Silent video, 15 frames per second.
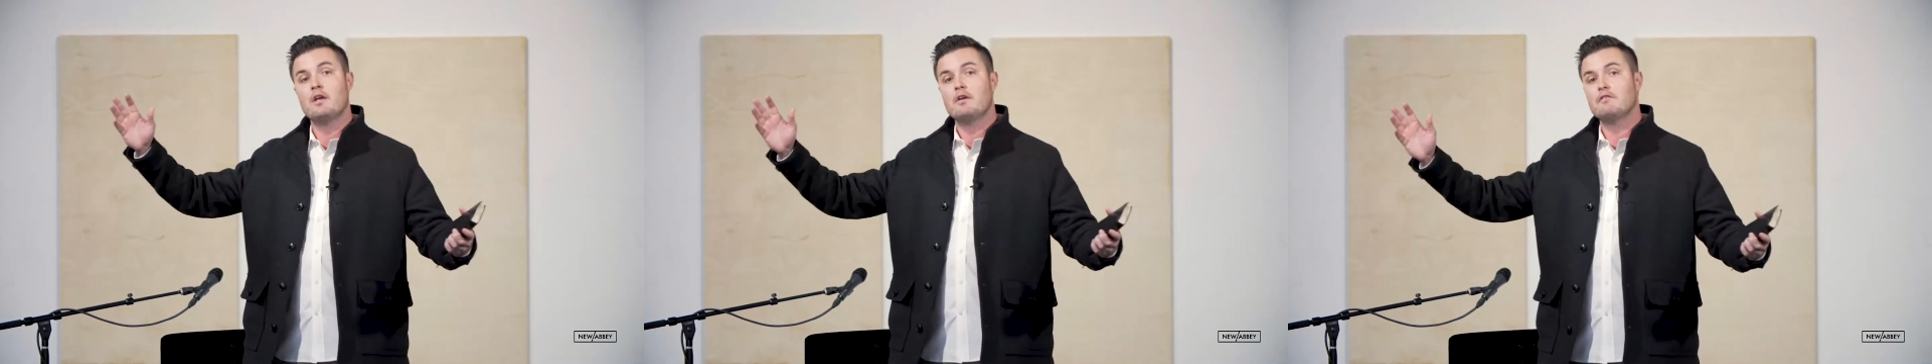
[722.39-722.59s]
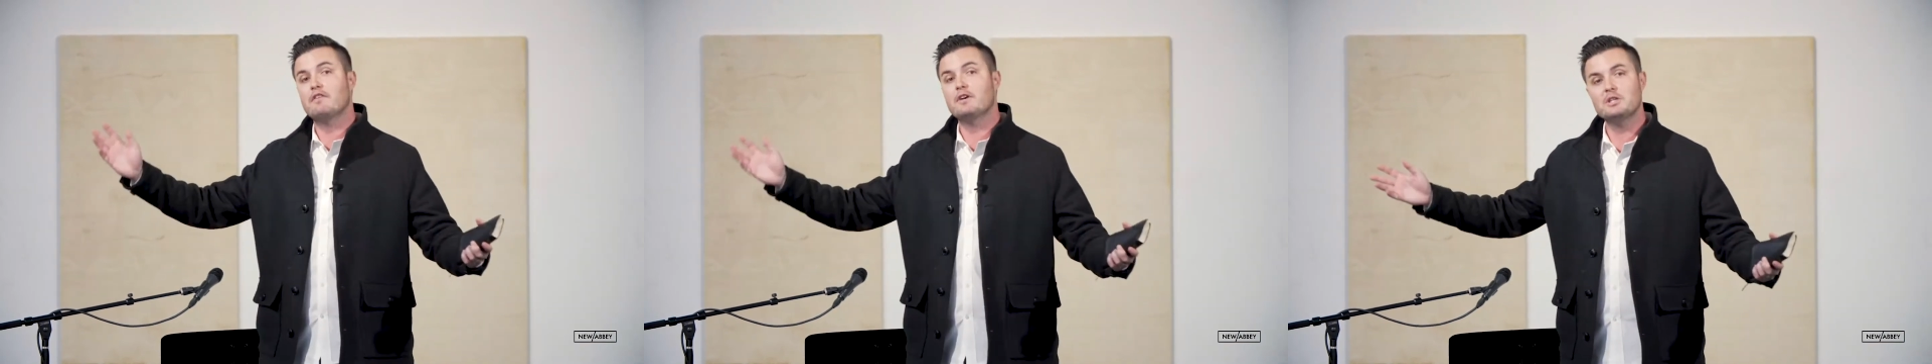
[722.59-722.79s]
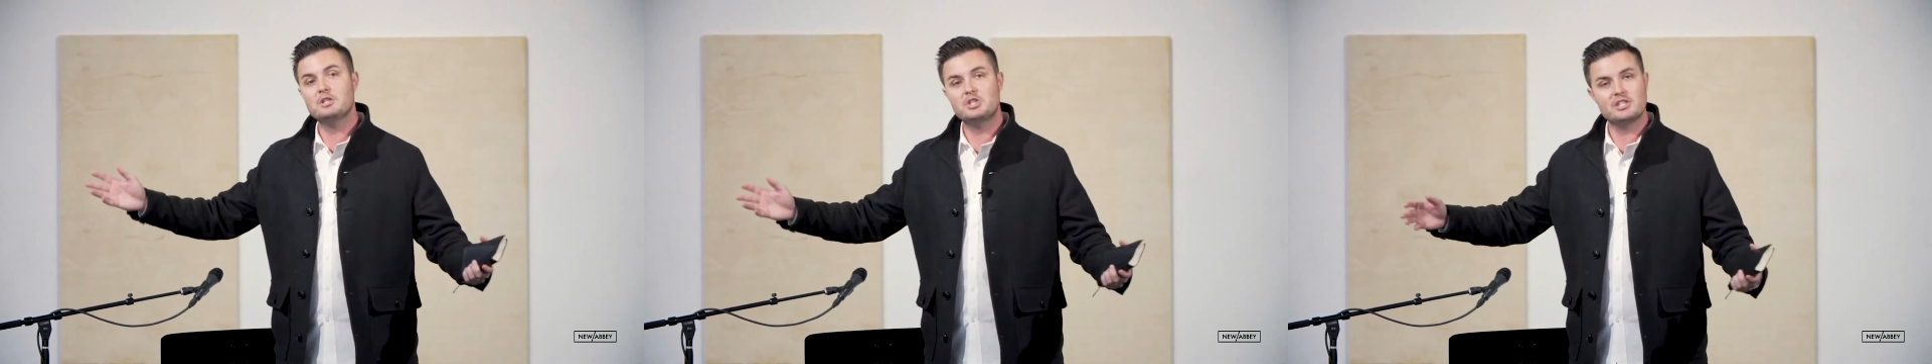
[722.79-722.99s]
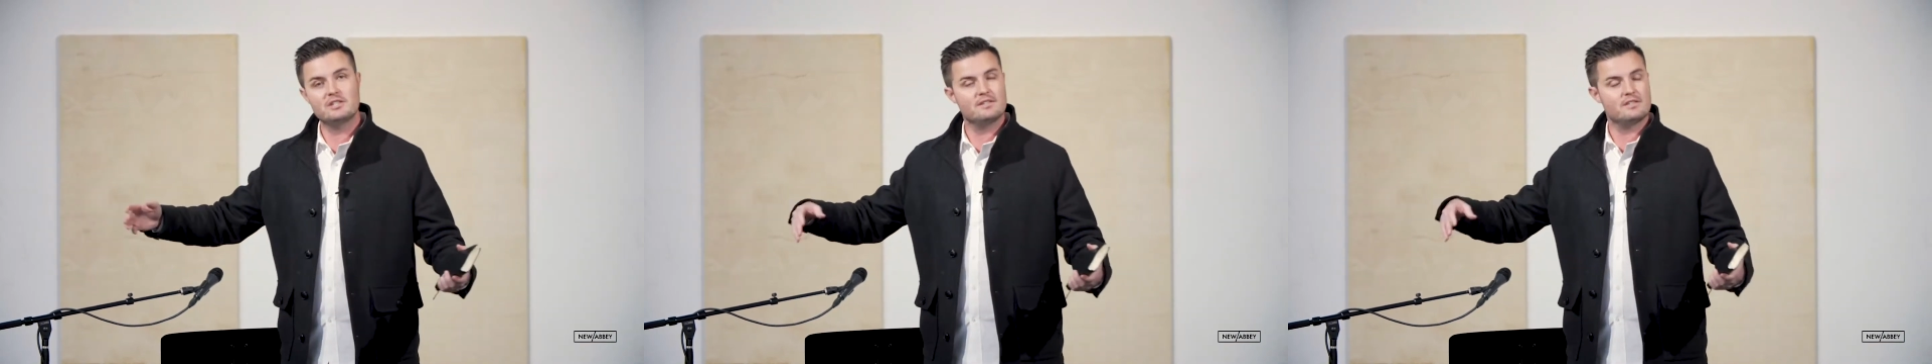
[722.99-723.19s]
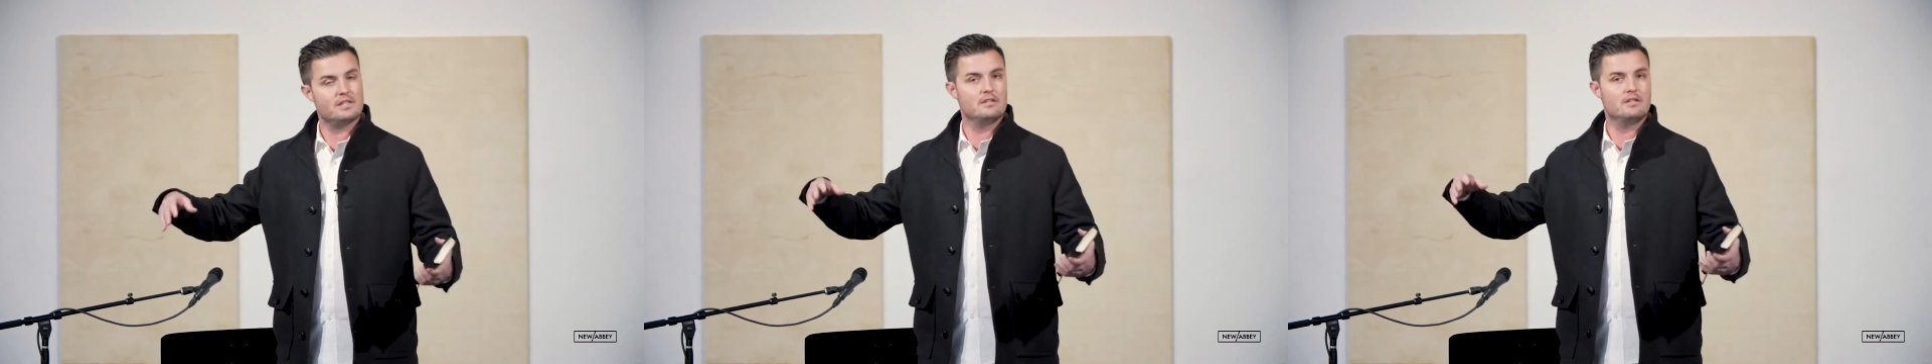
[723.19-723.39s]

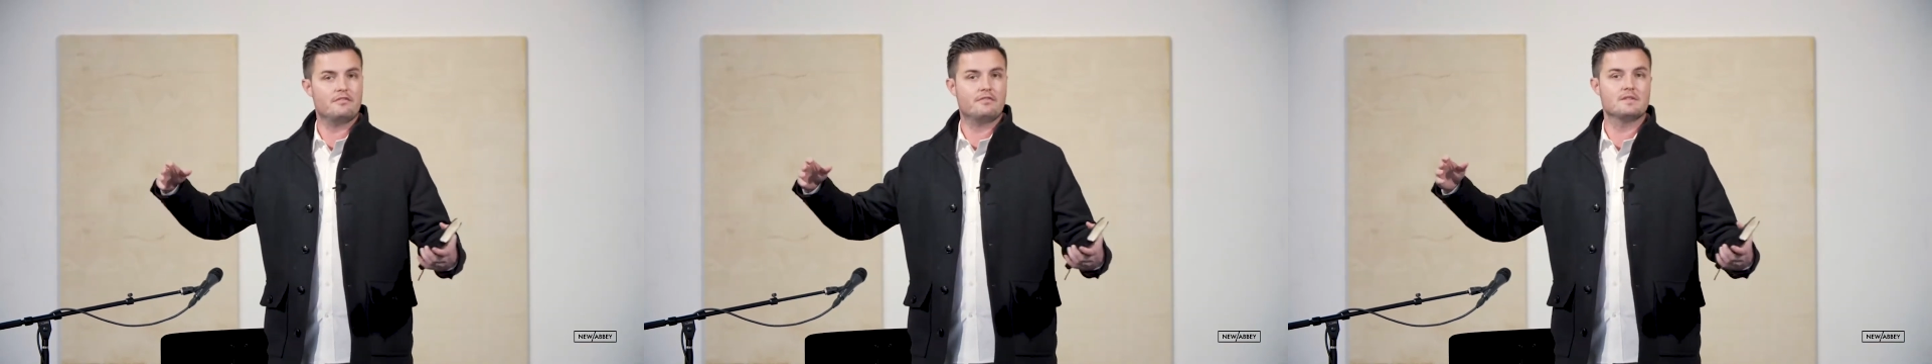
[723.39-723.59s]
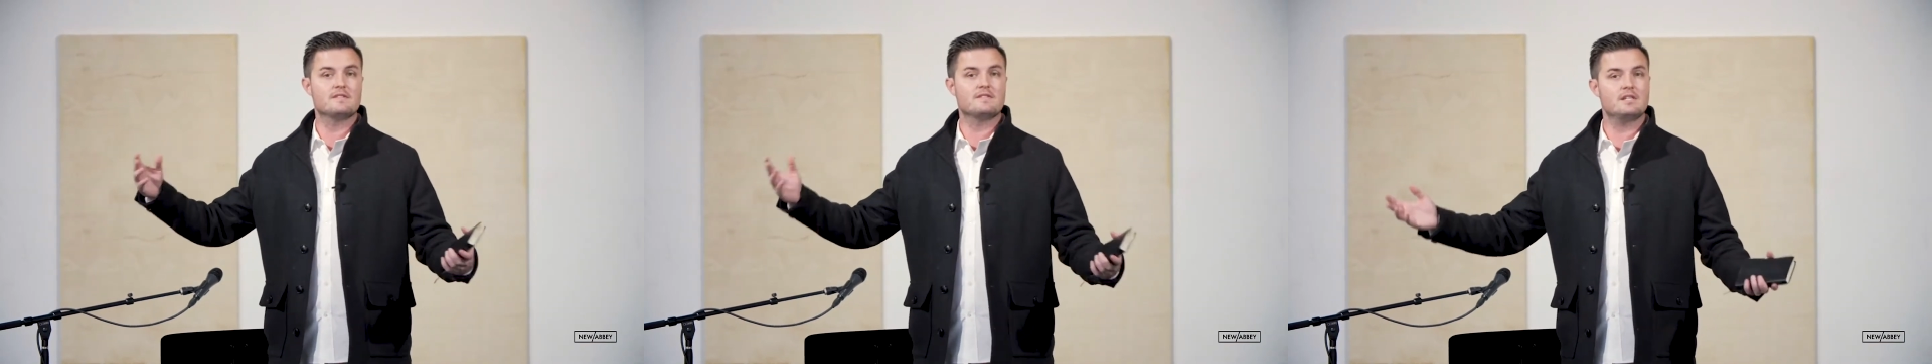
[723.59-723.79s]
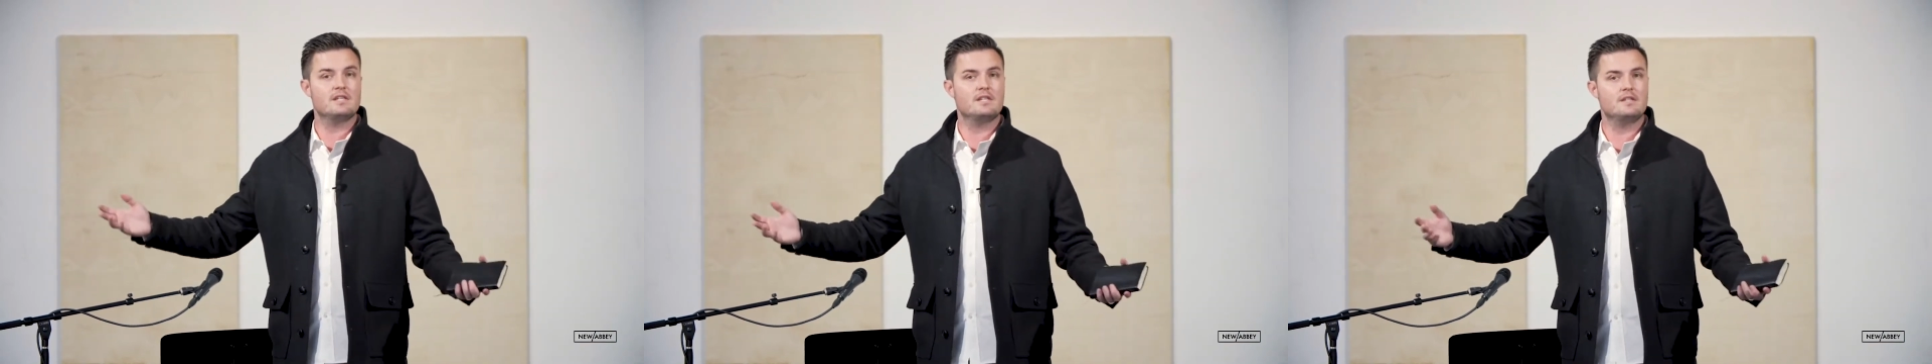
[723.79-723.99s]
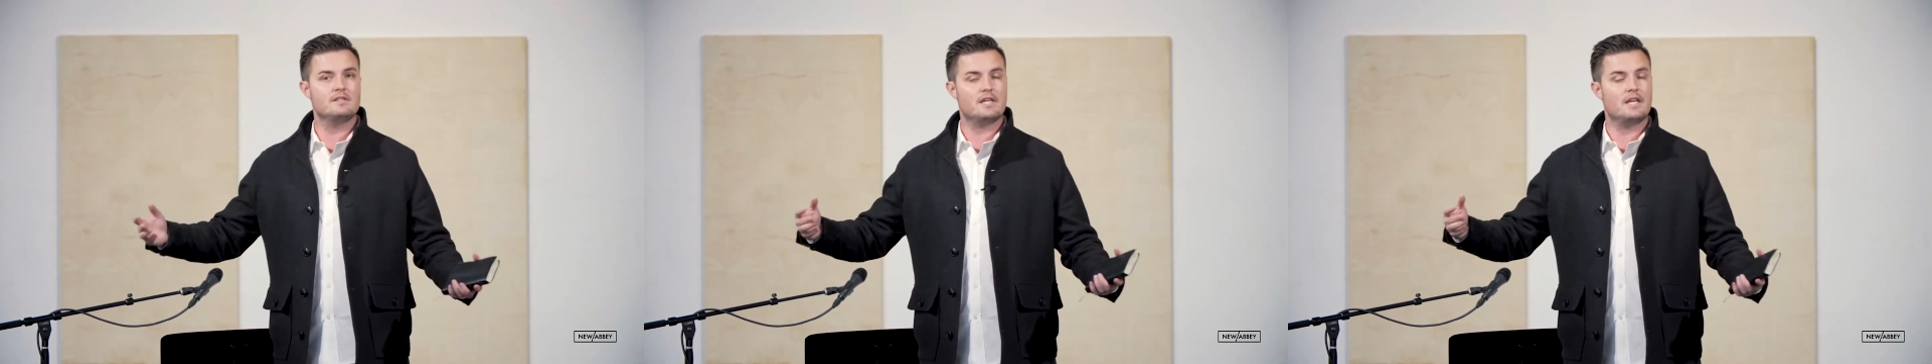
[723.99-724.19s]
villages, in different cities.